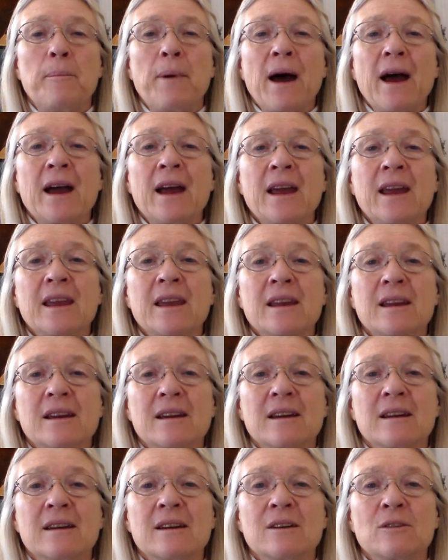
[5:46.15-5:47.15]
by
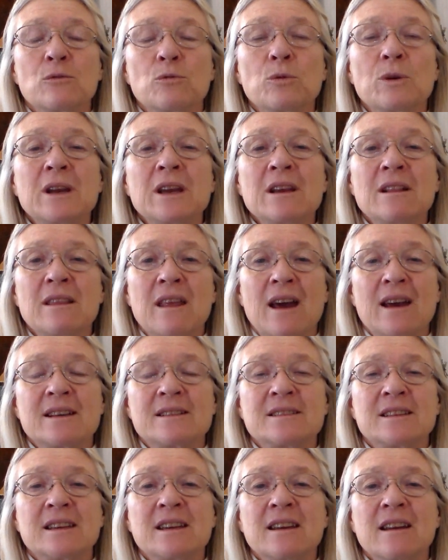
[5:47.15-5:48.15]

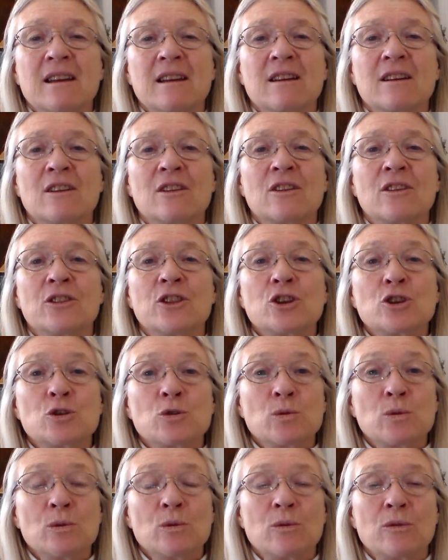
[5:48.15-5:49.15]
realizing the
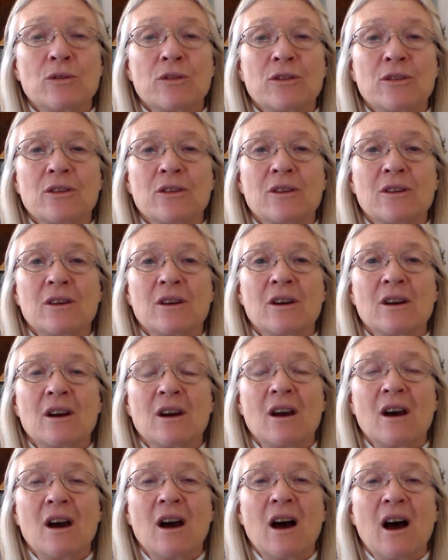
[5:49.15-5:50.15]
truth
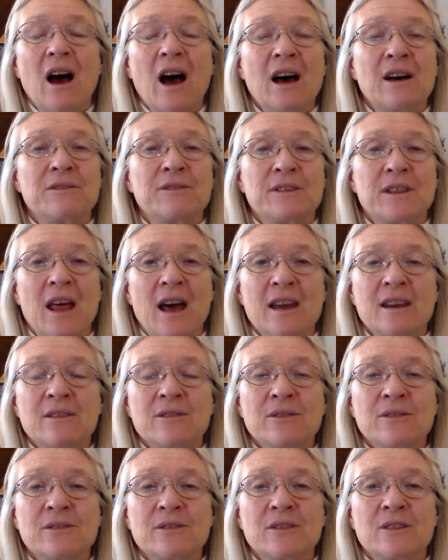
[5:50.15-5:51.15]
of
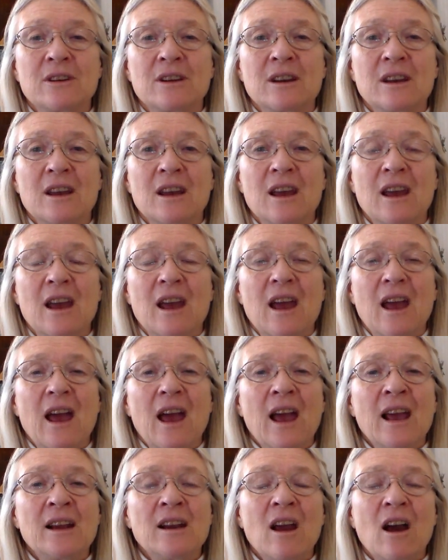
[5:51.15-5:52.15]
life
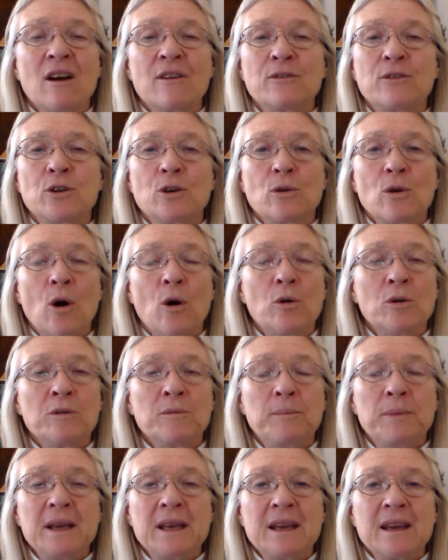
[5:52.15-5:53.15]
and of your
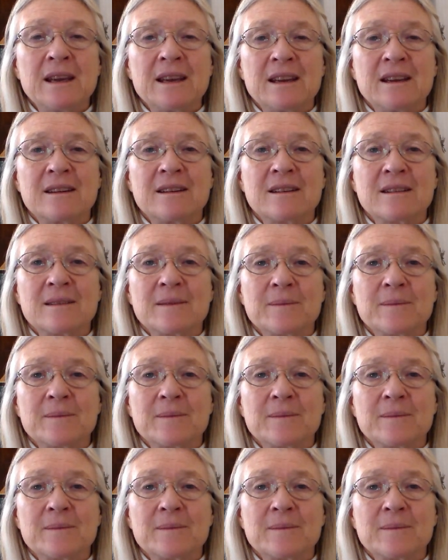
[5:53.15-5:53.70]
own being.